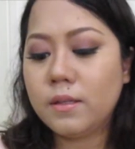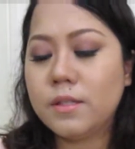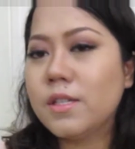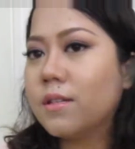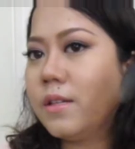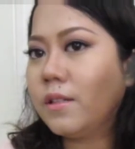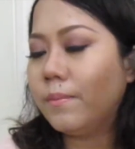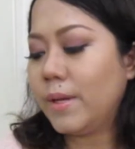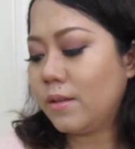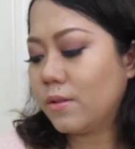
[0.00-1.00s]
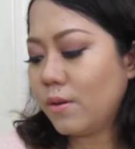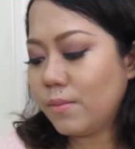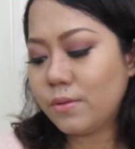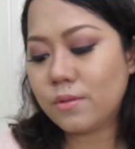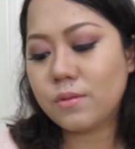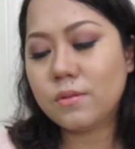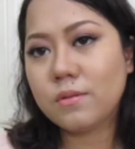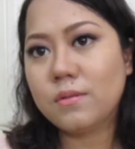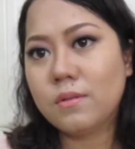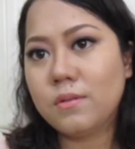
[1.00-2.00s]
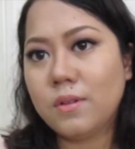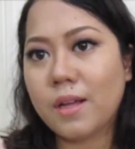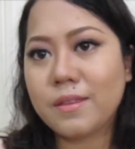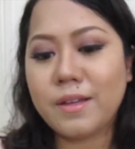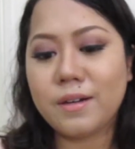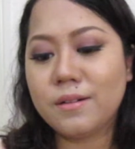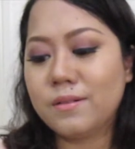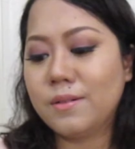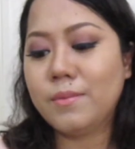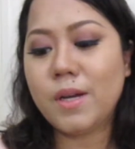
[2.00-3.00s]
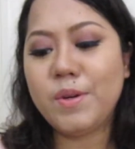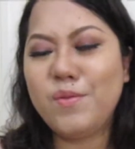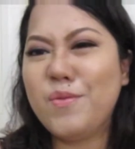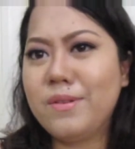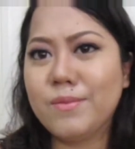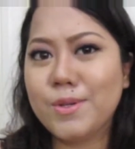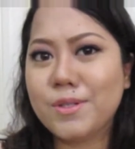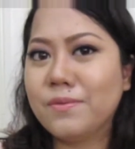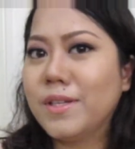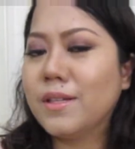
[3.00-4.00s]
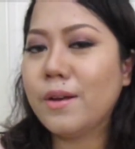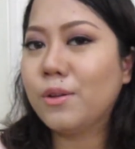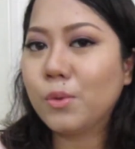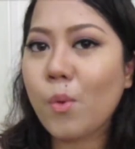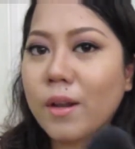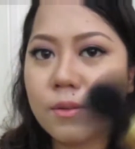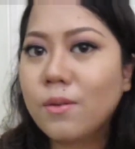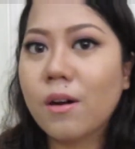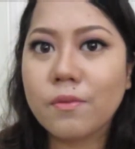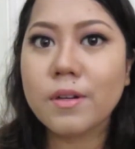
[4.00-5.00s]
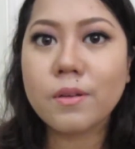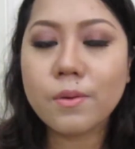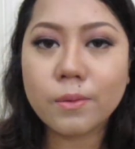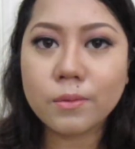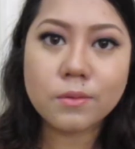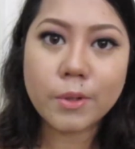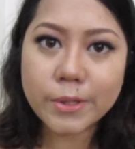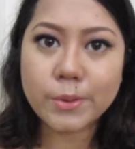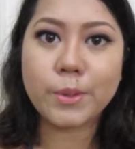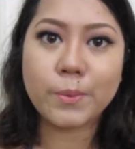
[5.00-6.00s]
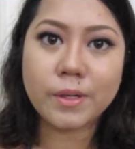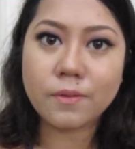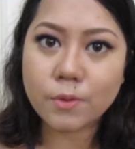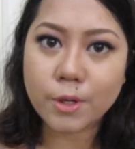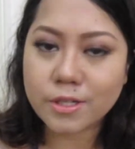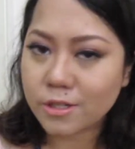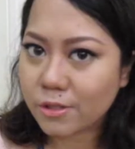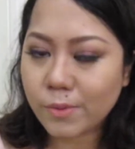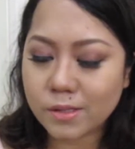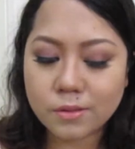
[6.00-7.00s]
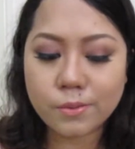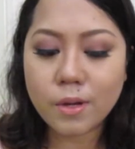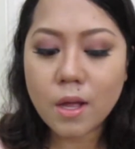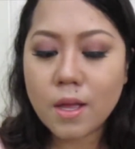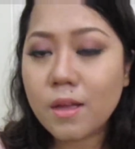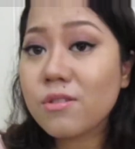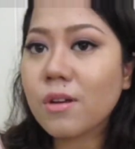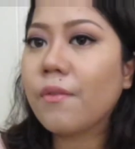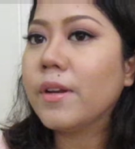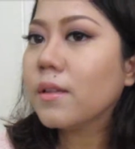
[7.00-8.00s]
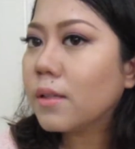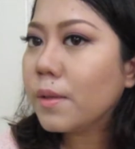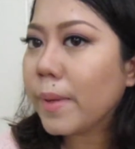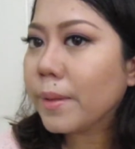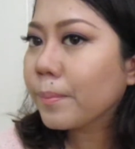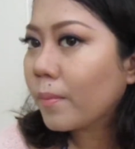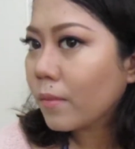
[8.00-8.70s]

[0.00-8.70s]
It's just a little bit, it's almost not there. I'm removing most of it. I don't want to cover the whole contour work, of course. I just want to soften it a little bit.